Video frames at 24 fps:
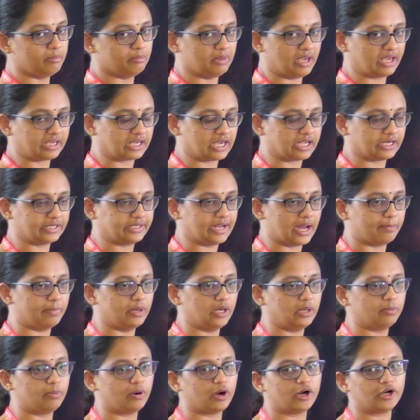making
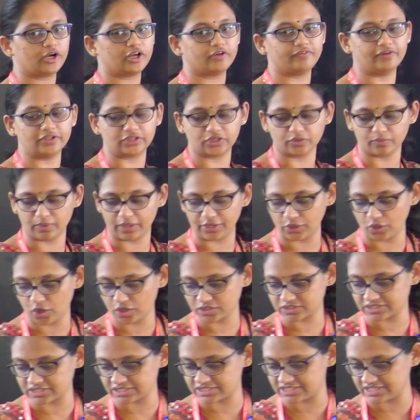double bond with one
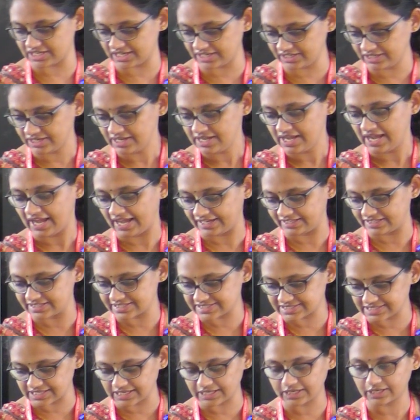oxygen and a
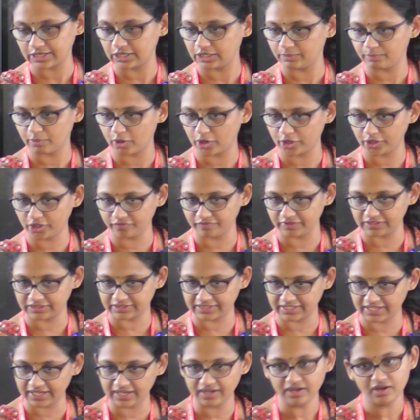single bond with
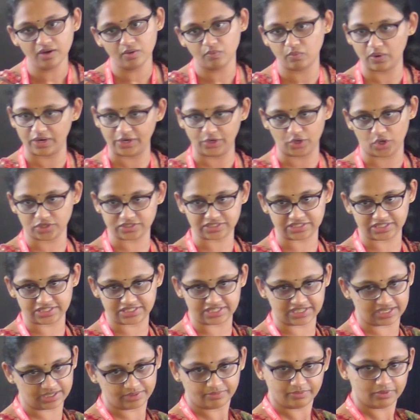one
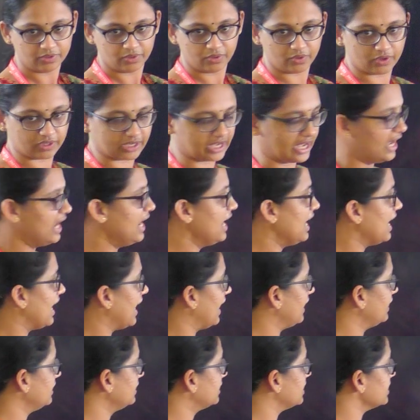oxygen. Okay,
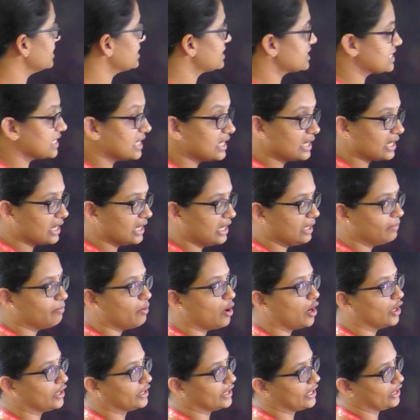and this single
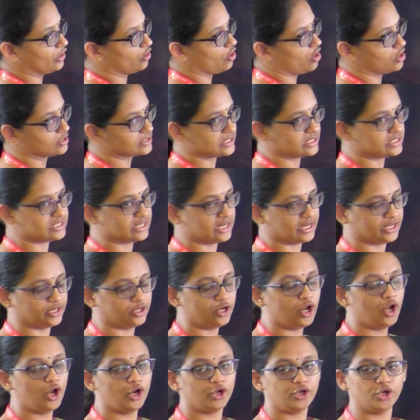bonded oxygen
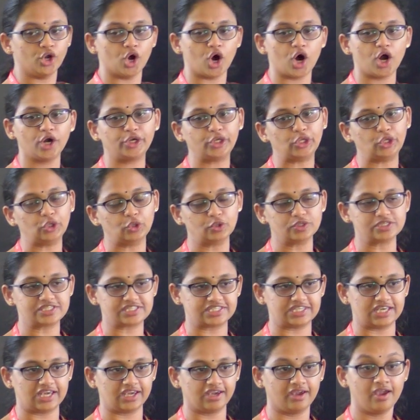not
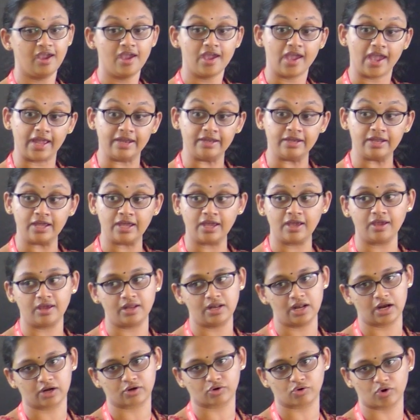using any
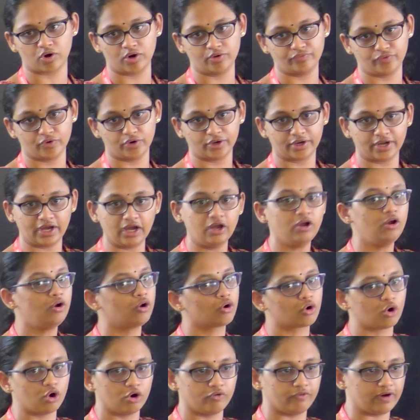electron for a
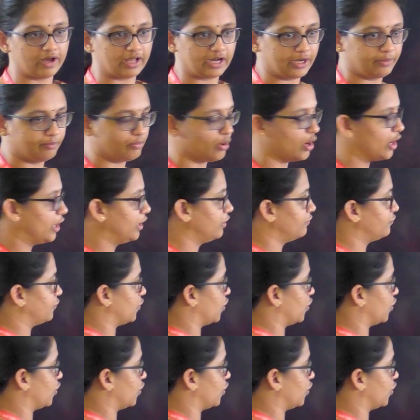covalent bond